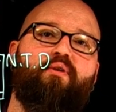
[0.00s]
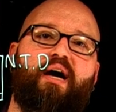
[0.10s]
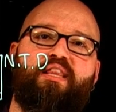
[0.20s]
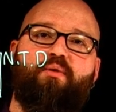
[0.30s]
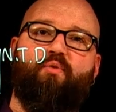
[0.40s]

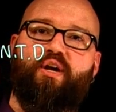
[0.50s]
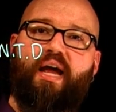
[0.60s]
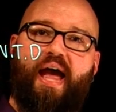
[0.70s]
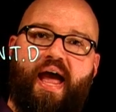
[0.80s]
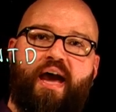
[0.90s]
and then we're going to
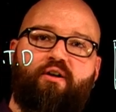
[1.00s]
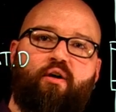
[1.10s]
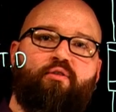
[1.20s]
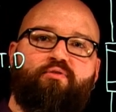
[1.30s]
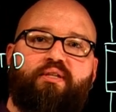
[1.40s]
add all
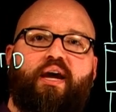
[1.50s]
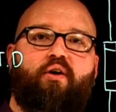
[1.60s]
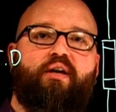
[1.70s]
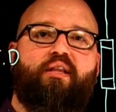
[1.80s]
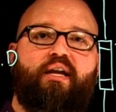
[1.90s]
those
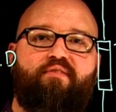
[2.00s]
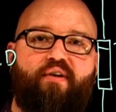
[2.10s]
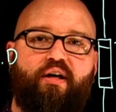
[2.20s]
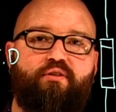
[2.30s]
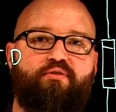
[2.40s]
calculated
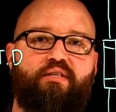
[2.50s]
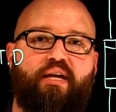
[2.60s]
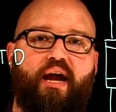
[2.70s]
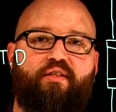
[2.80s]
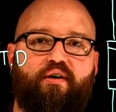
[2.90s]
values
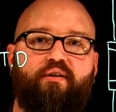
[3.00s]
together.